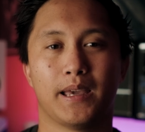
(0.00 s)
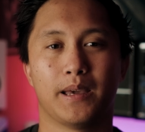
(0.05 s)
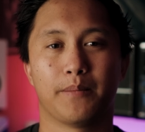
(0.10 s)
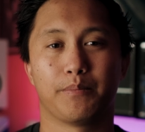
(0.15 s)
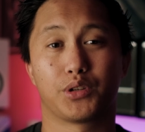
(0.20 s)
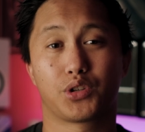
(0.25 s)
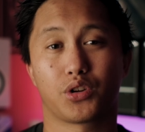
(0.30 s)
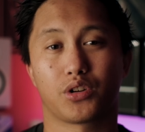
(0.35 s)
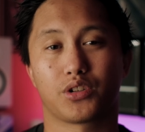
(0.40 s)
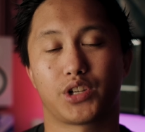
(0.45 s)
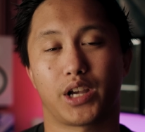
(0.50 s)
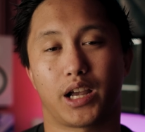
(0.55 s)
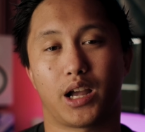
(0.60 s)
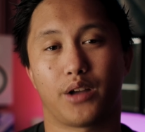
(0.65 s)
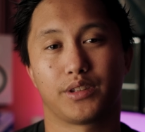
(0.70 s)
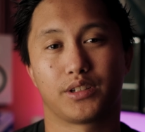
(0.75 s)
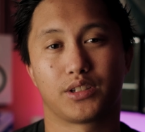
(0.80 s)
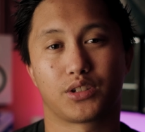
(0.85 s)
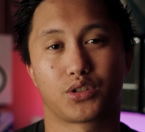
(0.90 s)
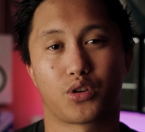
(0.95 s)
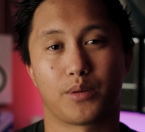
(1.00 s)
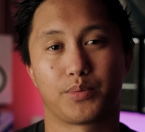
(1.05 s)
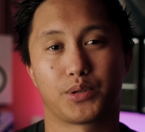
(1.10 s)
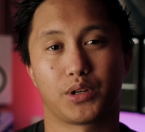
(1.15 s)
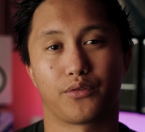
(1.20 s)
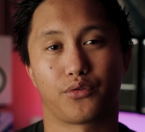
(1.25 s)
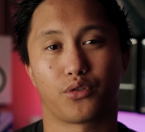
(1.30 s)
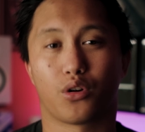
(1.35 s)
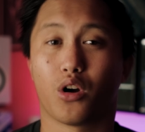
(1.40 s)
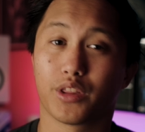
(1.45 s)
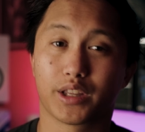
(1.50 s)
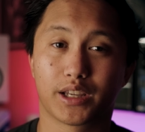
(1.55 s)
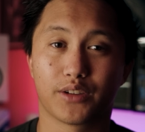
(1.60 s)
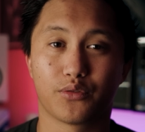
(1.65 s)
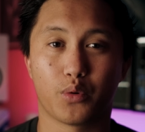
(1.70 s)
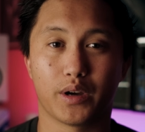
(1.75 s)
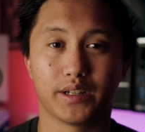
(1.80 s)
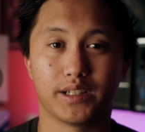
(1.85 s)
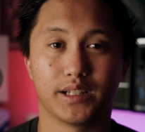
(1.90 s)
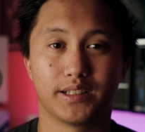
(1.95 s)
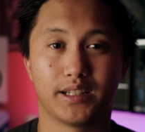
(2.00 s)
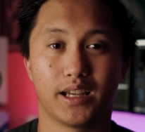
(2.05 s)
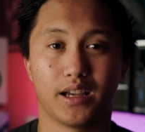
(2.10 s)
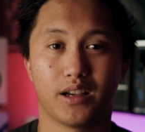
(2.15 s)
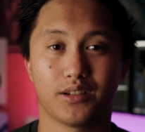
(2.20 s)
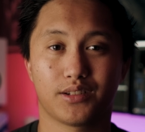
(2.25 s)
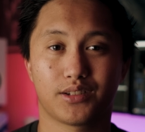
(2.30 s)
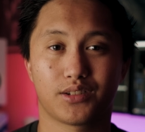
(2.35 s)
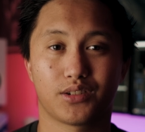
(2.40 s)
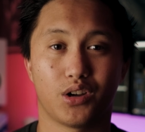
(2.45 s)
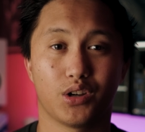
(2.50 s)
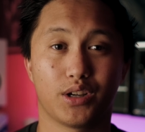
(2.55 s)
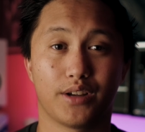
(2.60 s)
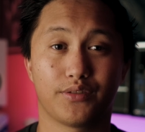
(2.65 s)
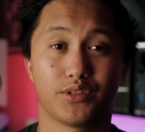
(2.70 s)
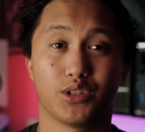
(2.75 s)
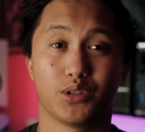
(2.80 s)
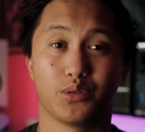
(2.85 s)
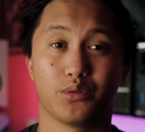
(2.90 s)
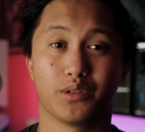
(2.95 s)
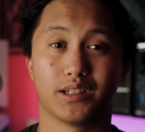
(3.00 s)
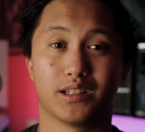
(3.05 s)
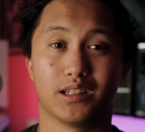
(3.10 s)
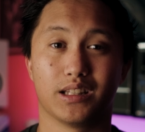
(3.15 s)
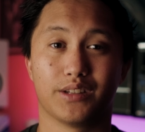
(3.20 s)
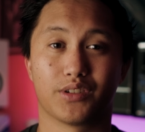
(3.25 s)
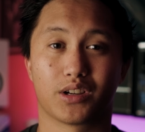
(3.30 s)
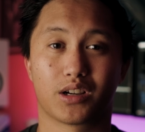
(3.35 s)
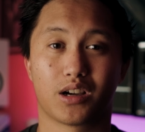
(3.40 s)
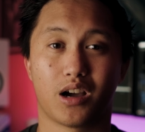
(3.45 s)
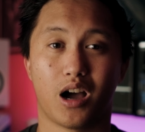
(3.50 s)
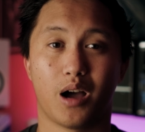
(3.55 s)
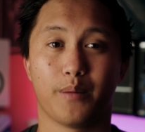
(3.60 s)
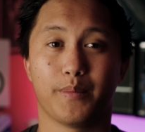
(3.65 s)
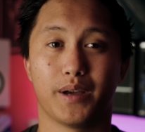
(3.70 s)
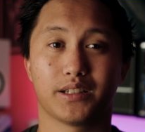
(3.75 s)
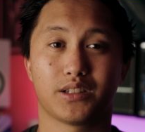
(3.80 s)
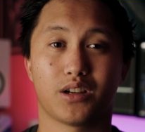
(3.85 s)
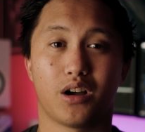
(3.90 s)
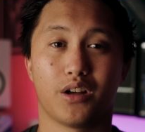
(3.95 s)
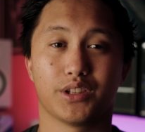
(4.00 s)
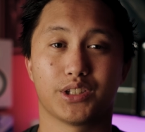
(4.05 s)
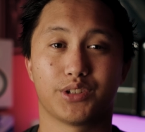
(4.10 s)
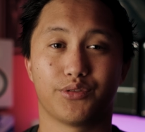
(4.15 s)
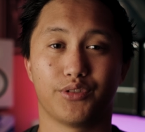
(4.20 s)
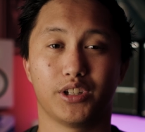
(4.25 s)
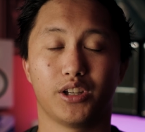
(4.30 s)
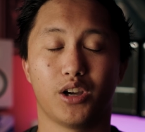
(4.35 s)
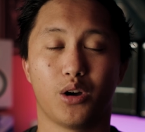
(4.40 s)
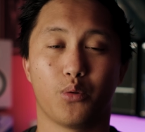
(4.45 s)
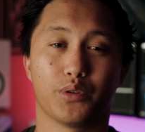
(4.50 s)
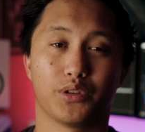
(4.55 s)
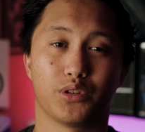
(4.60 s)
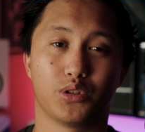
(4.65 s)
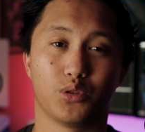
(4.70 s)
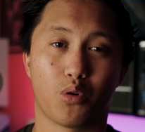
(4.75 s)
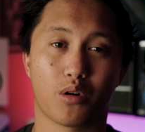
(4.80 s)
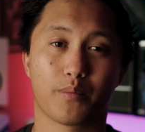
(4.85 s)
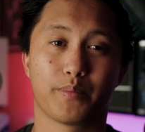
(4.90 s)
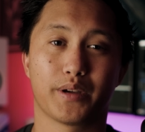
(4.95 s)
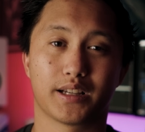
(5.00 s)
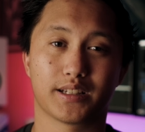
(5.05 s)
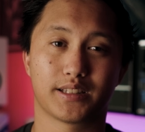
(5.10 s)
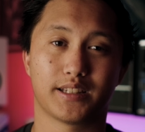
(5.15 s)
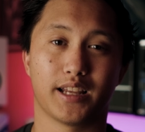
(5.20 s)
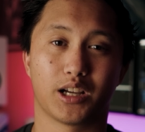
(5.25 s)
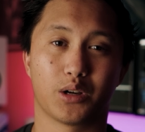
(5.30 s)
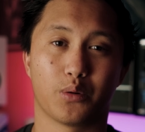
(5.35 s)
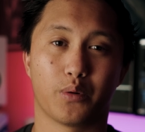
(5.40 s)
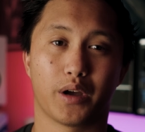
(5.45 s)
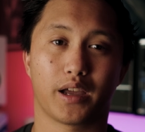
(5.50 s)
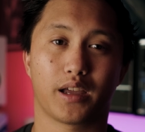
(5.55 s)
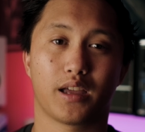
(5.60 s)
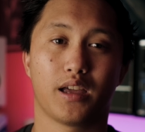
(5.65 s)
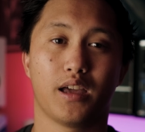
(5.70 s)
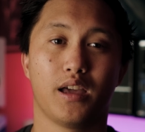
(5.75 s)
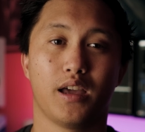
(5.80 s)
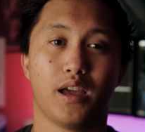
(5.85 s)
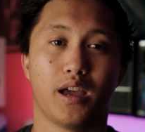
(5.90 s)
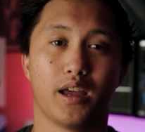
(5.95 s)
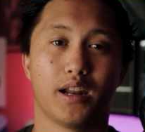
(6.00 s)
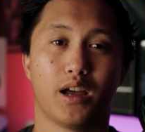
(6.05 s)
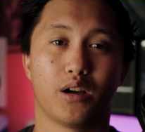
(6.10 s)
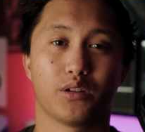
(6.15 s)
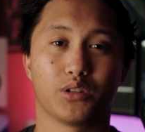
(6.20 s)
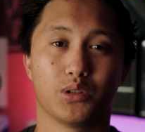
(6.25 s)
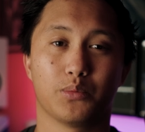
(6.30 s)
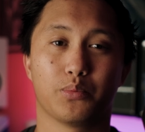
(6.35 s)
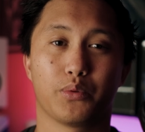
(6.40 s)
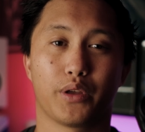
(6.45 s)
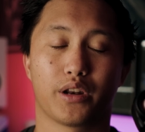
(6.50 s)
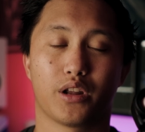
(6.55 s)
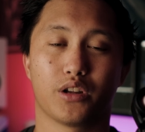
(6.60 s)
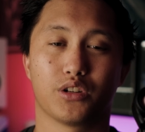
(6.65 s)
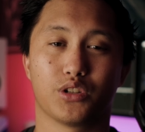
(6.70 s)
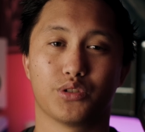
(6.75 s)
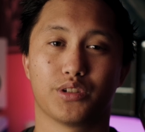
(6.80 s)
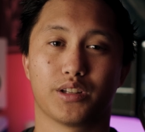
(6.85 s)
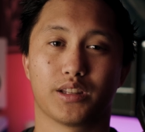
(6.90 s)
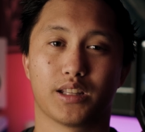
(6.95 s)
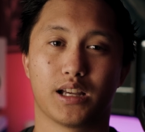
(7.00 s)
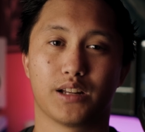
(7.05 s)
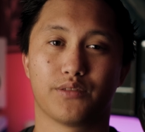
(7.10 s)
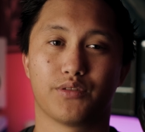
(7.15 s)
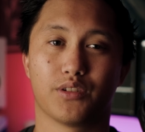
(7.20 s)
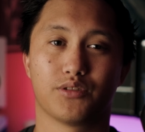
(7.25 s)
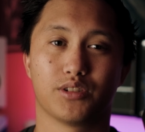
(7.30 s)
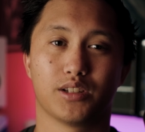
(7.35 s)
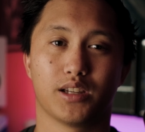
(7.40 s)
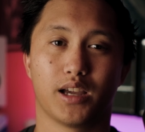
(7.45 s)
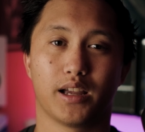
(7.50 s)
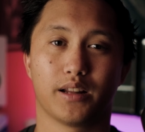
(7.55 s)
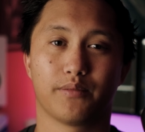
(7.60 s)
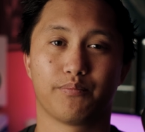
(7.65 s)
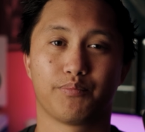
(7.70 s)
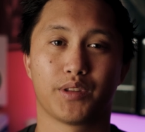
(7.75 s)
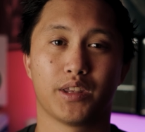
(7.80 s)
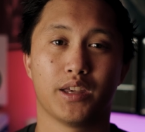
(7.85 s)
Be sure to check out the description for all the giveaway details. All you have to do is leave a comment on this video with your biggest takeaway and how you plan on using the 858.